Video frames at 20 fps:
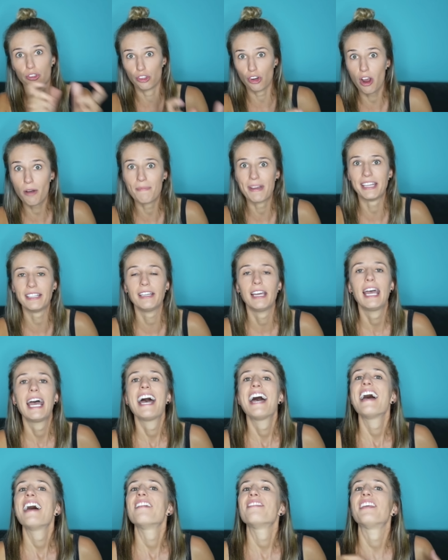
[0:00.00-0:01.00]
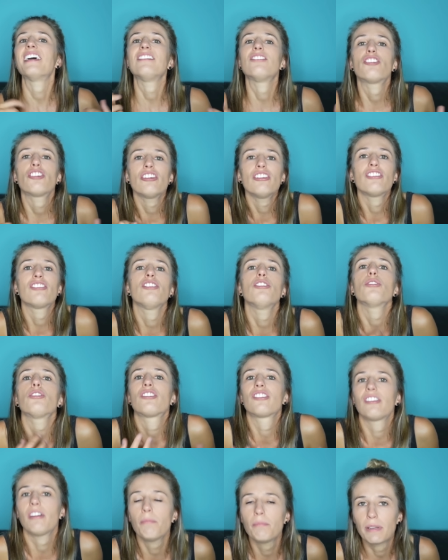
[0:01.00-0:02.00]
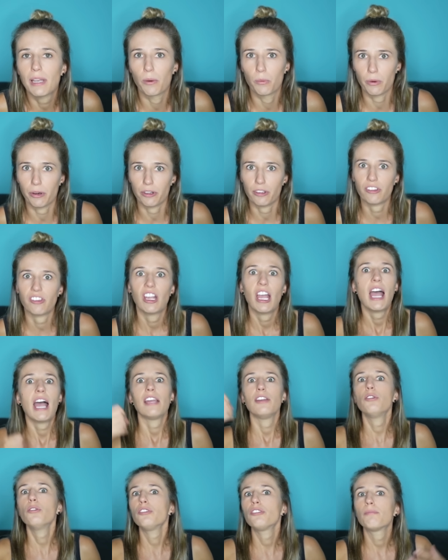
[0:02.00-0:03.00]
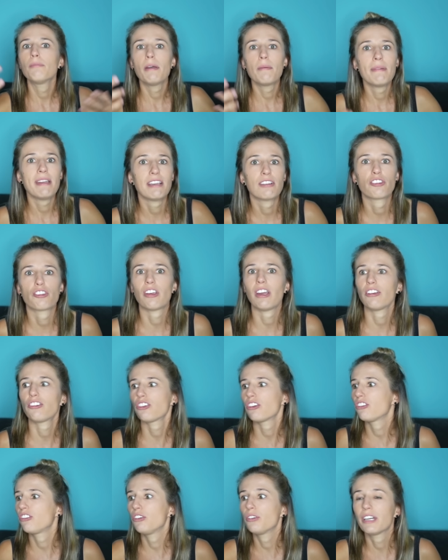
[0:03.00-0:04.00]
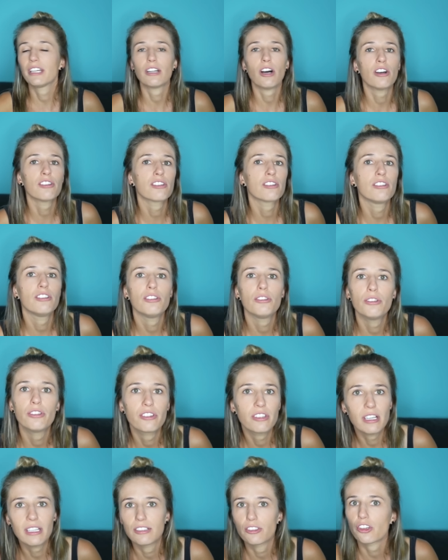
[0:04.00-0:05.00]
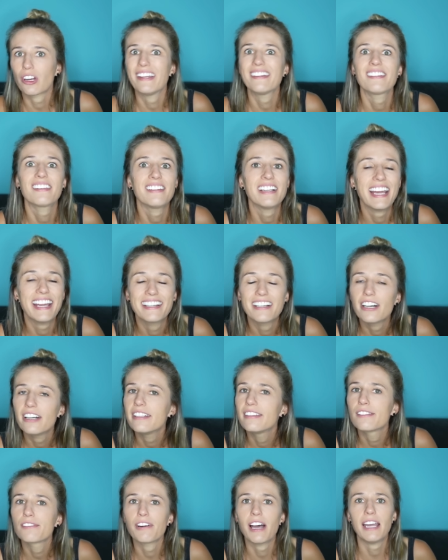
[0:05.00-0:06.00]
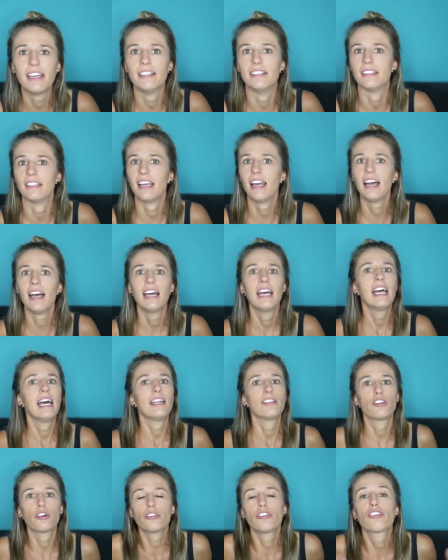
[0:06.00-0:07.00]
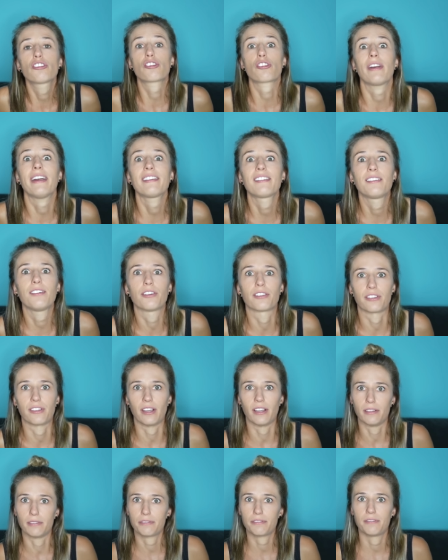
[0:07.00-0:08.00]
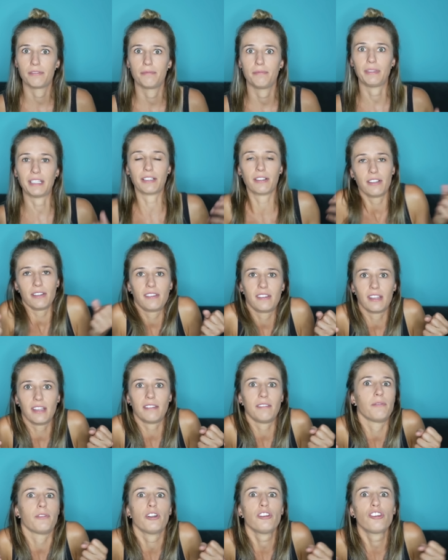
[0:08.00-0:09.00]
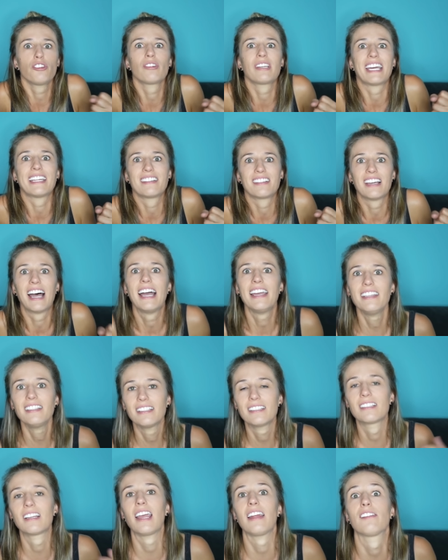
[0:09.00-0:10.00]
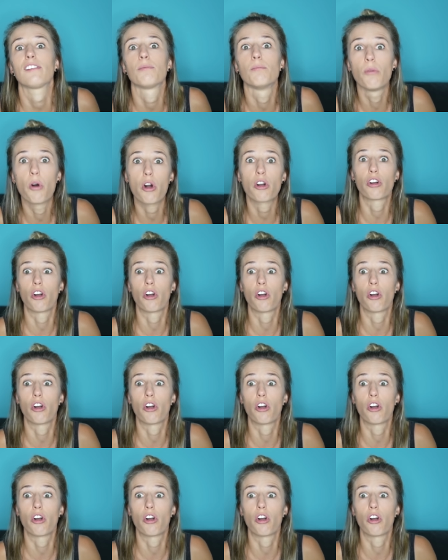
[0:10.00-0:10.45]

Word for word: German, then just use simpler words. Use mimics, gestures. You can also use a translator. It's fine. Yeah. Don't stress yourself because once you get tight, it gets more